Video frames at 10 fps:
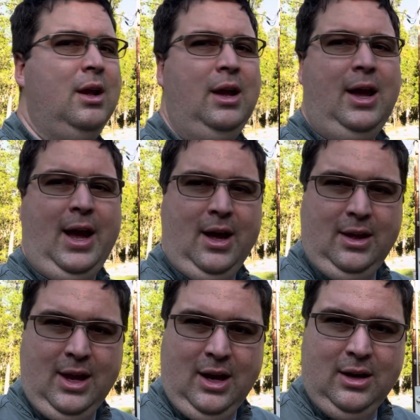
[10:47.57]

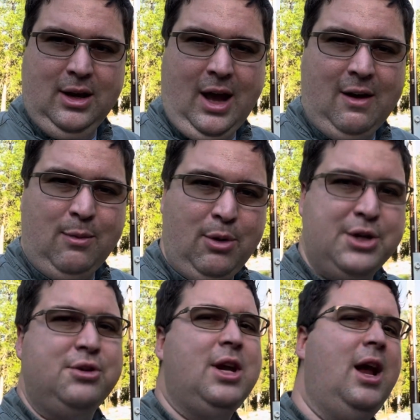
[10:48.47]
and then uh, had a
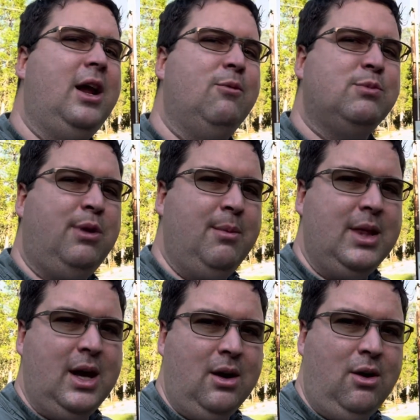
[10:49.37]
pressure tank and was
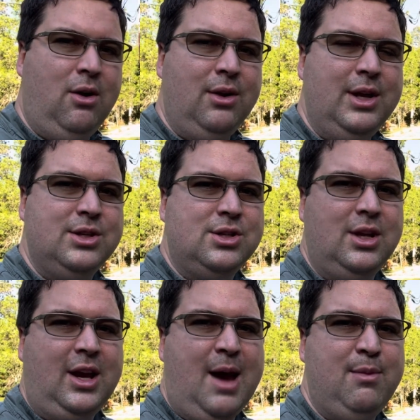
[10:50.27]
plumbing that all into
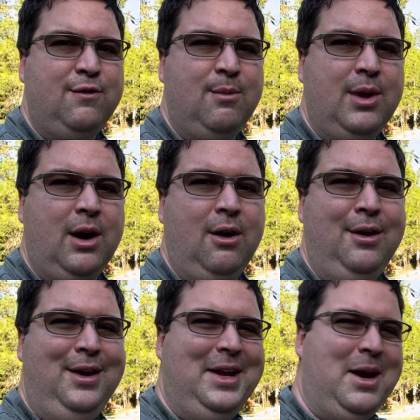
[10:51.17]
the cabin from there.
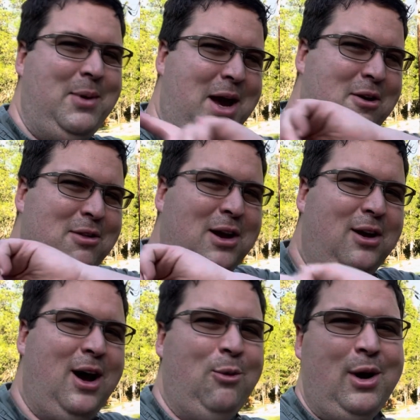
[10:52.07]
And we had our little
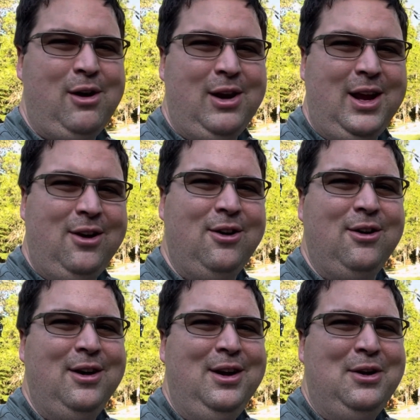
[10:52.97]
hot water
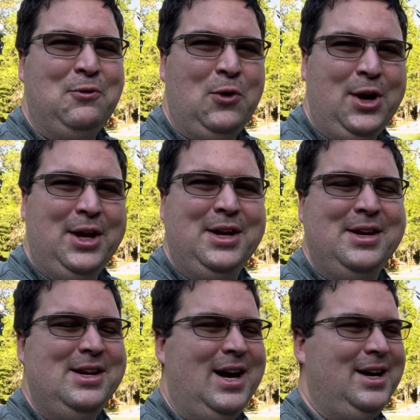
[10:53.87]
heater
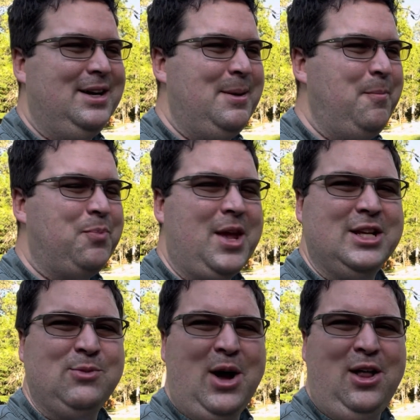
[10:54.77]
running um,
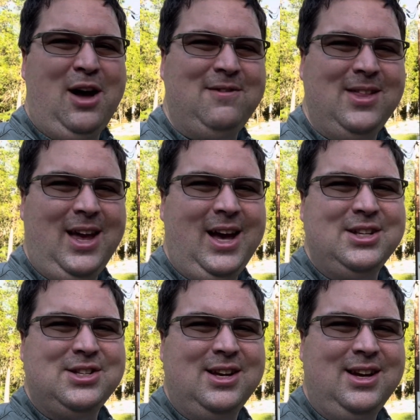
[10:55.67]
as well off of
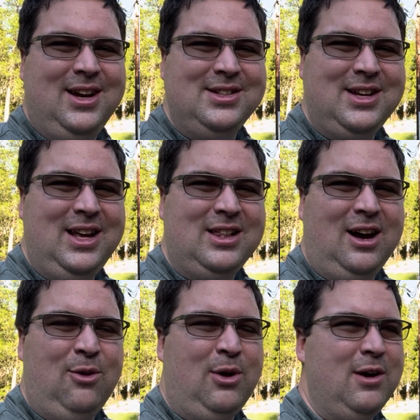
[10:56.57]
that uh, to heat the
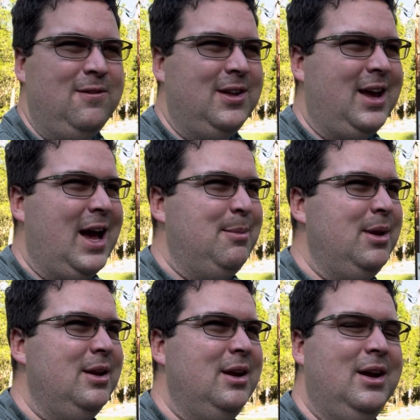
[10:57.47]
hot water for the
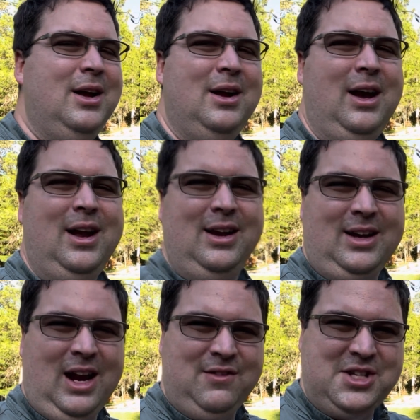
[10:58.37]
cabin. And
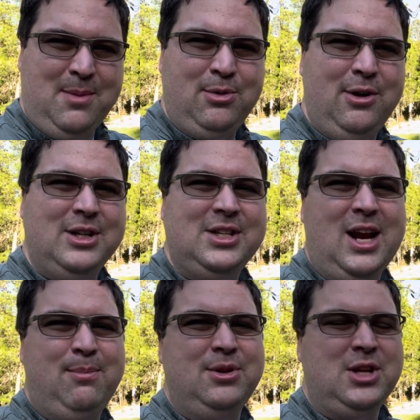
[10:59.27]
kind of a temporary
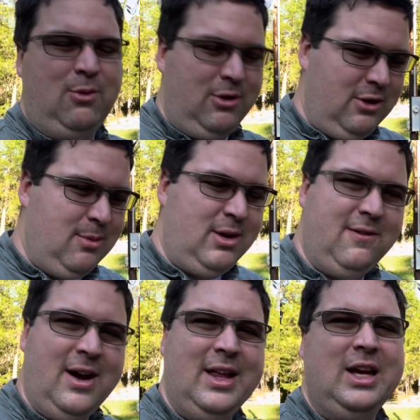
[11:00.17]
setup until we were able to
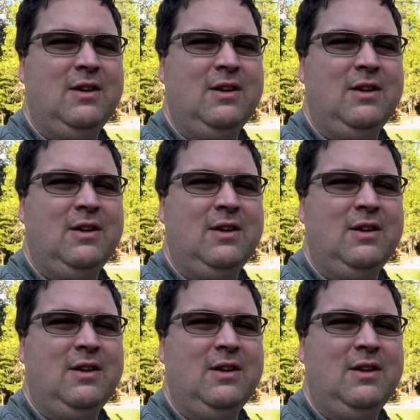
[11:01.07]
finally get